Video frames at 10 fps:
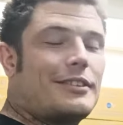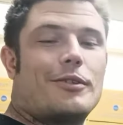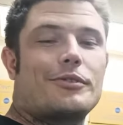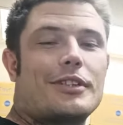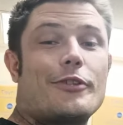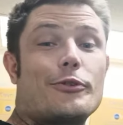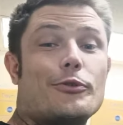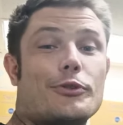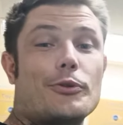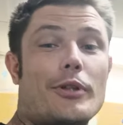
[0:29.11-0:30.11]
You know what I'm saying? True
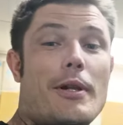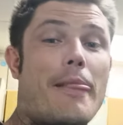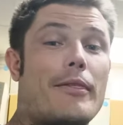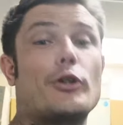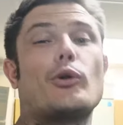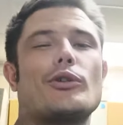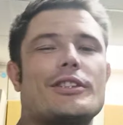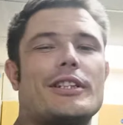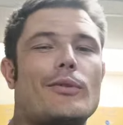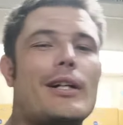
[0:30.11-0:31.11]
story. The chorus
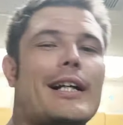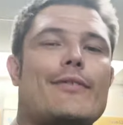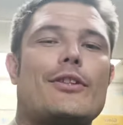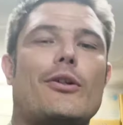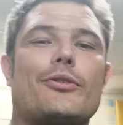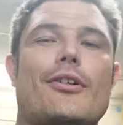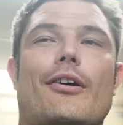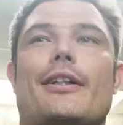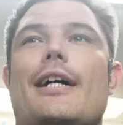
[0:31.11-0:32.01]
anyway. I'll give you the whole song on the